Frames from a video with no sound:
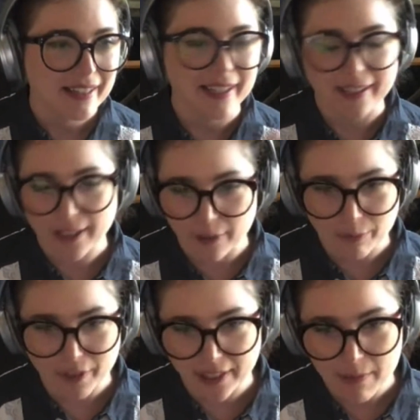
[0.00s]
like a
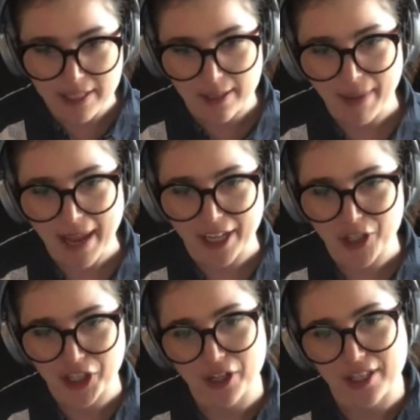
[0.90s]
really amazing
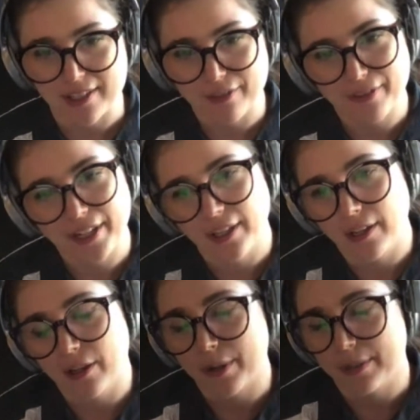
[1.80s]
packaging artist at Funko,